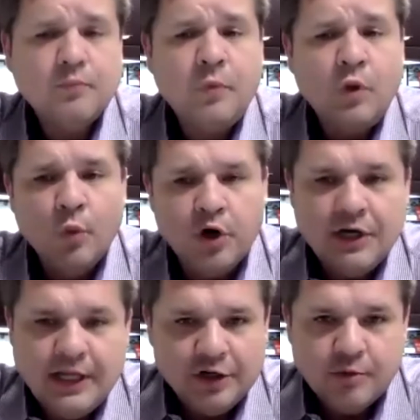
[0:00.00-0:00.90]
We're
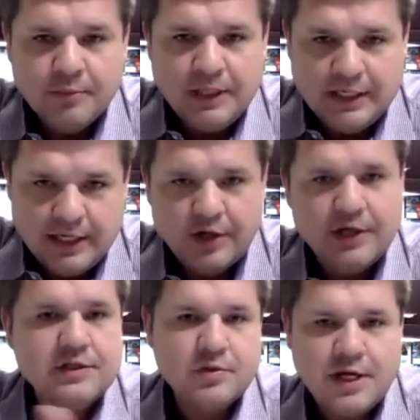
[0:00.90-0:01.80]
an
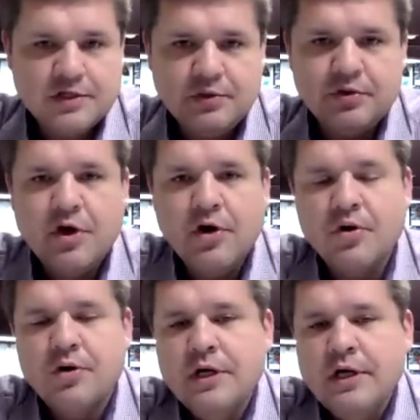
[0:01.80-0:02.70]
intermediary, so as you know,